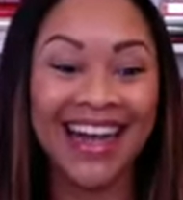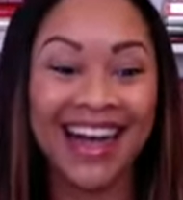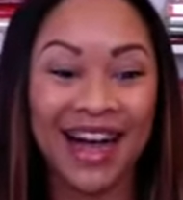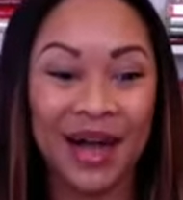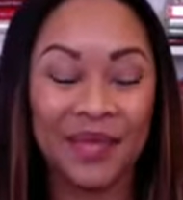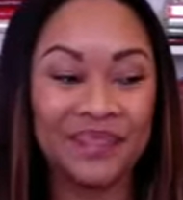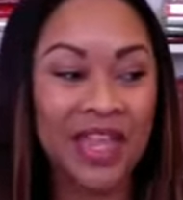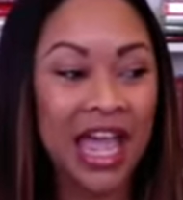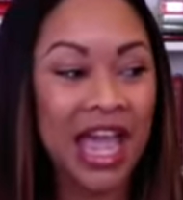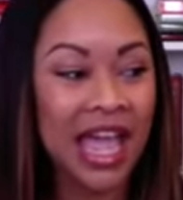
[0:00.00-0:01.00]
Um,
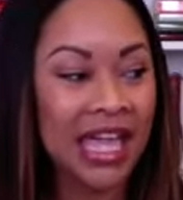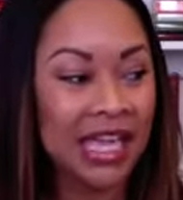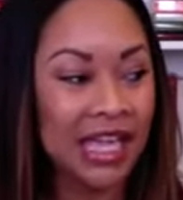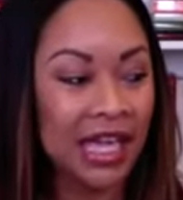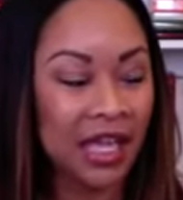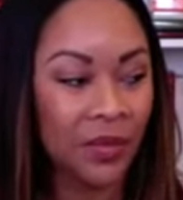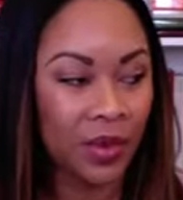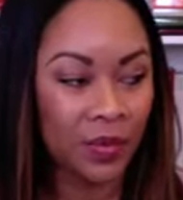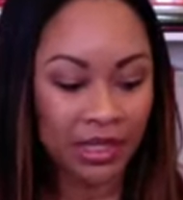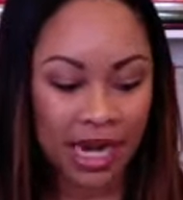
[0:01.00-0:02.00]
he, he
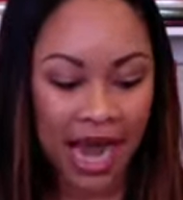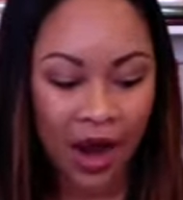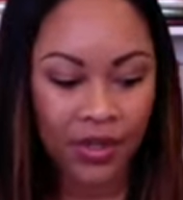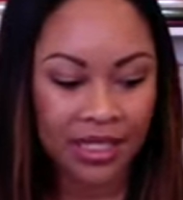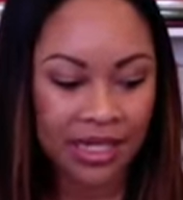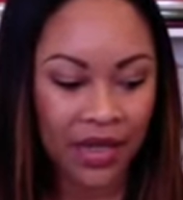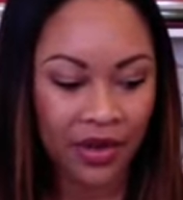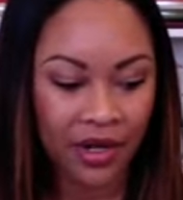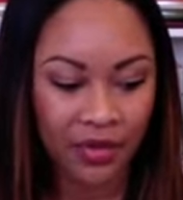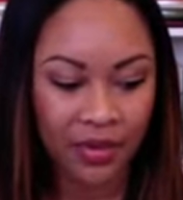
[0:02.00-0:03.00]
we went to Howard together,
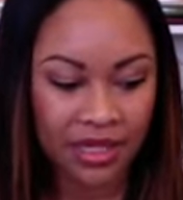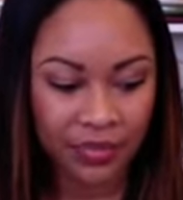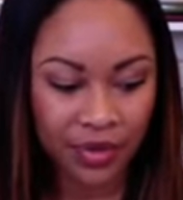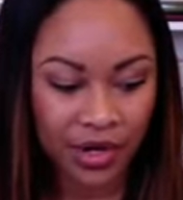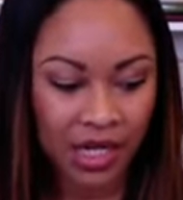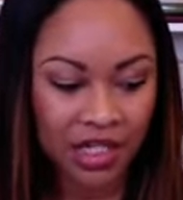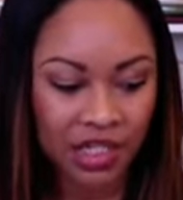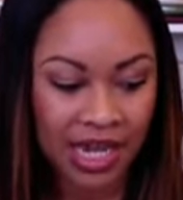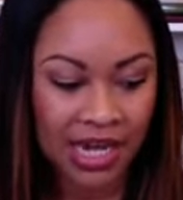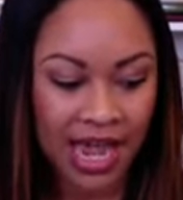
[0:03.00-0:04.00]
and he was in
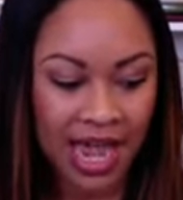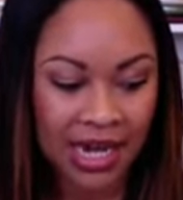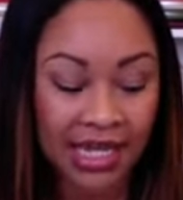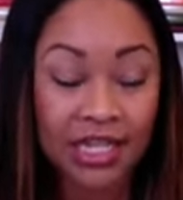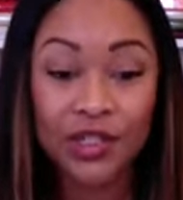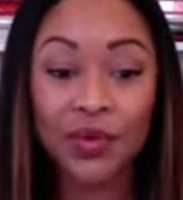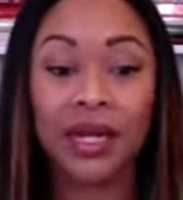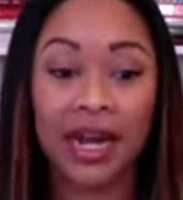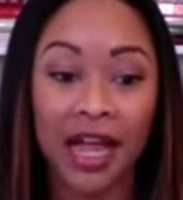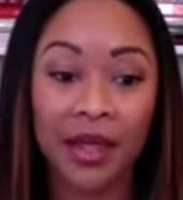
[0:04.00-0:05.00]
production, and he's doing
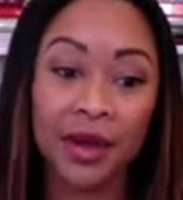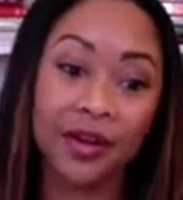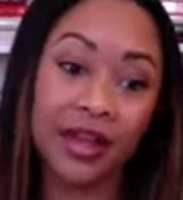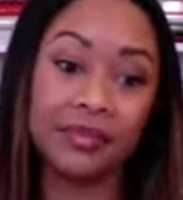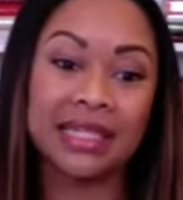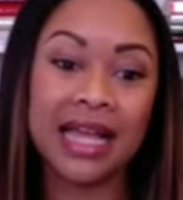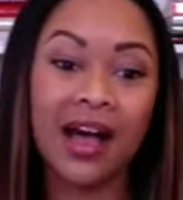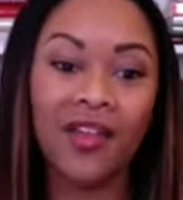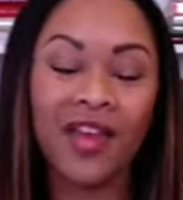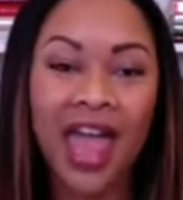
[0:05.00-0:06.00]
a documentary
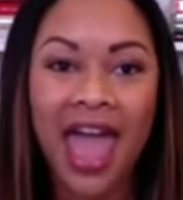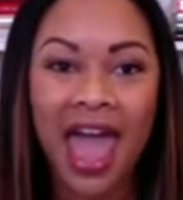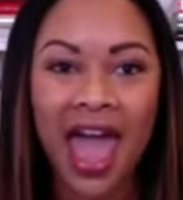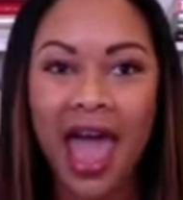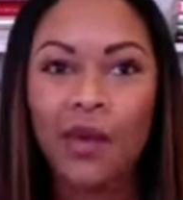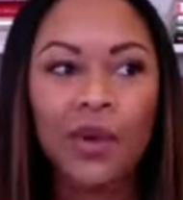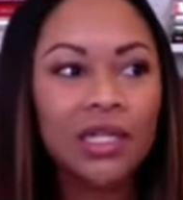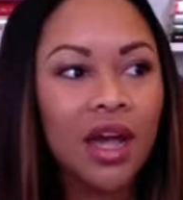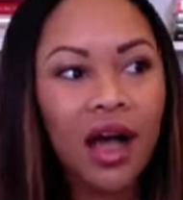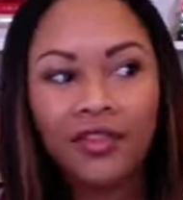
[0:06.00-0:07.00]
himself. And we
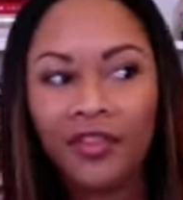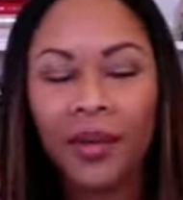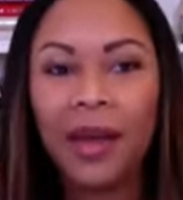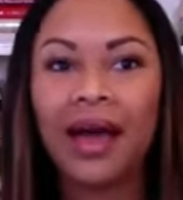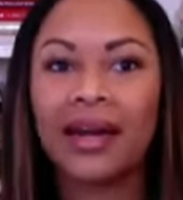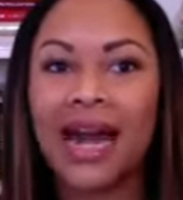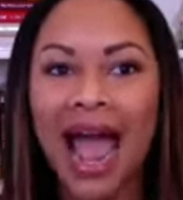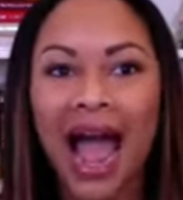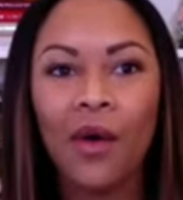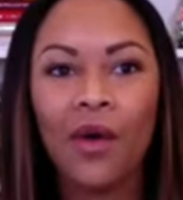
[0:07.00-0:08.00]
talked for about an
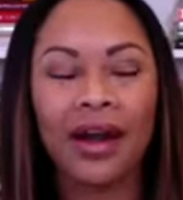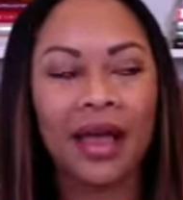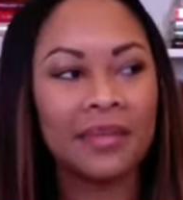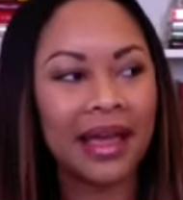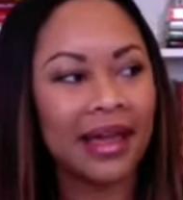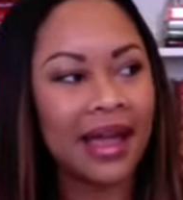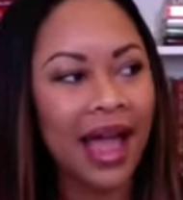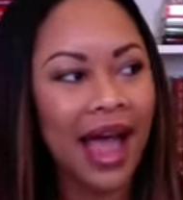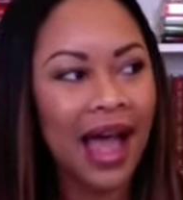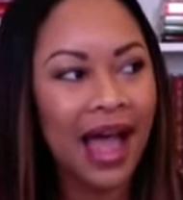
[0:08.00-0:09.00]
hour, and I'm like,
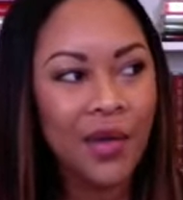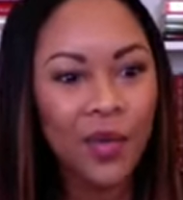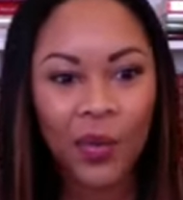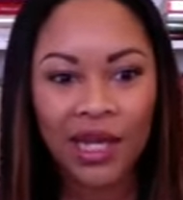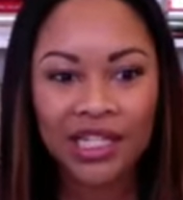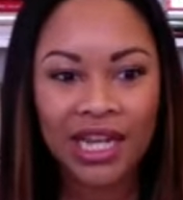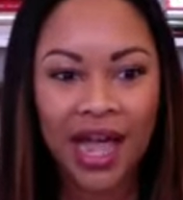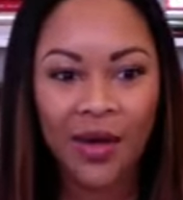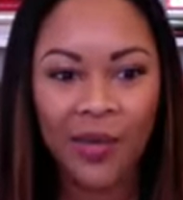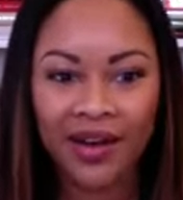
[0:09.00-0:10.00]
I wish
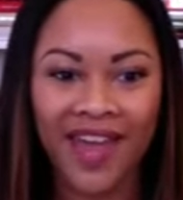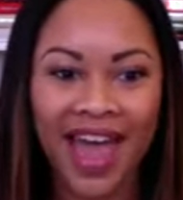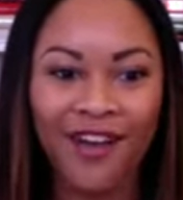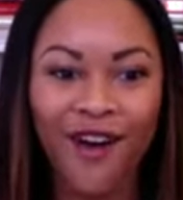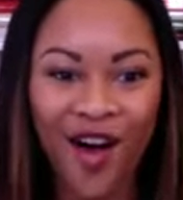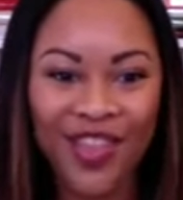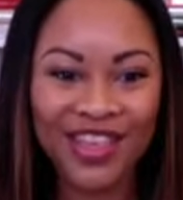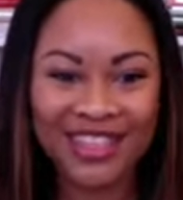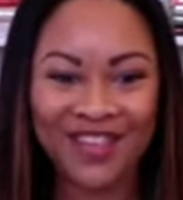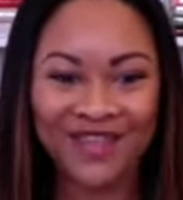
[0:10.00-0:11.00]
I would have had all this
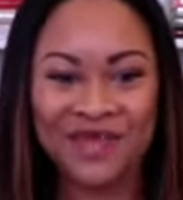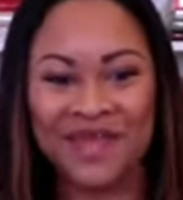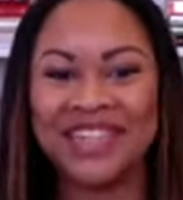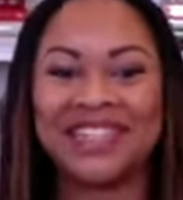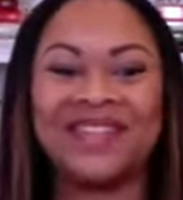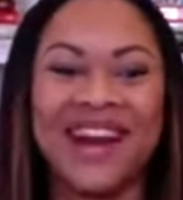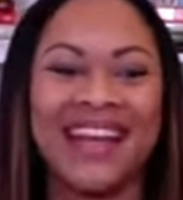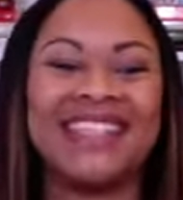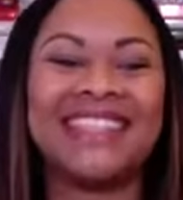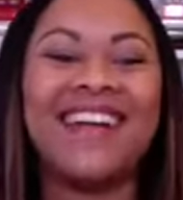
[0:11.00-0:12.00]
information when I
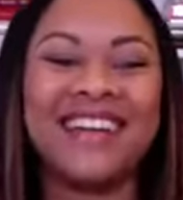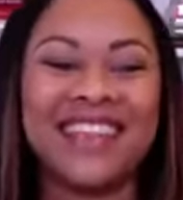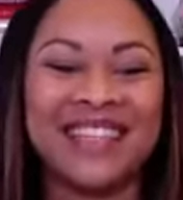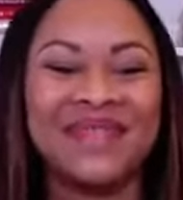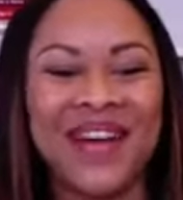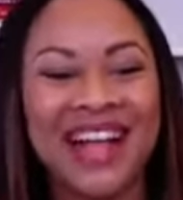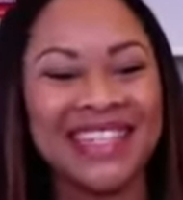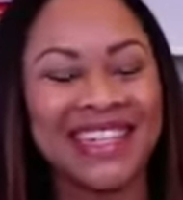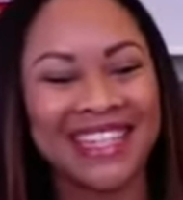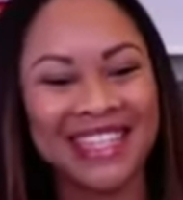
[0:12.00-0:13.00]
started this
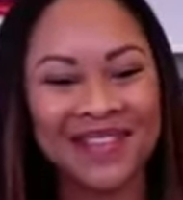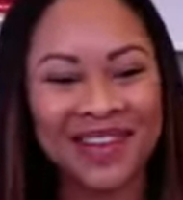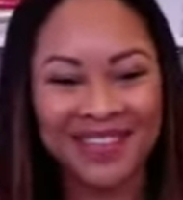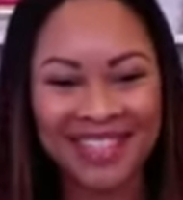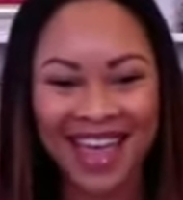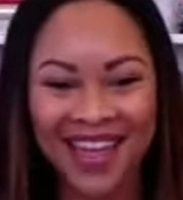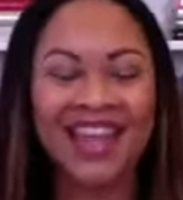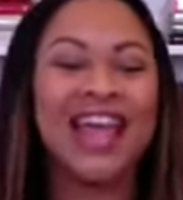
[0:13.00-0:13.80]
project because it would have saved